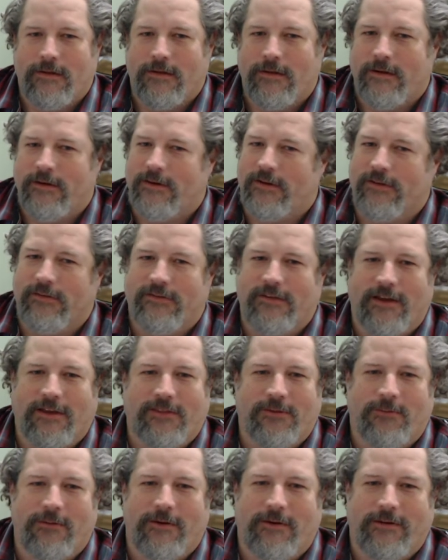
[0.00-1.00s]
Just like
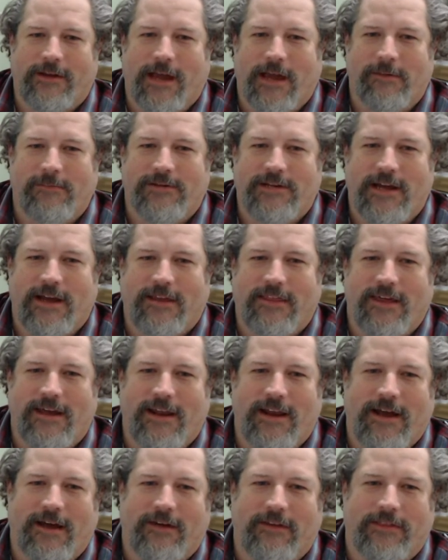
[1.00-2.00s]
the real game. Check that
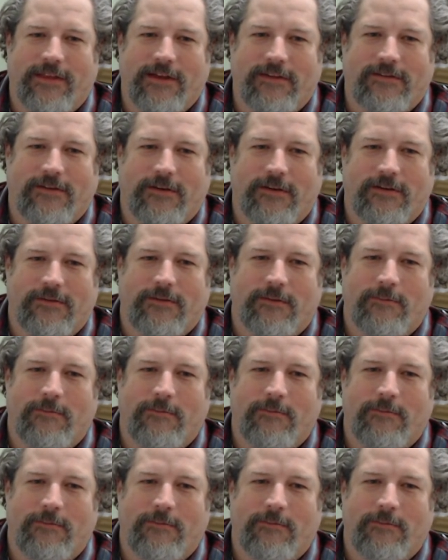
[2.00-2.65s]
out. That's awesome.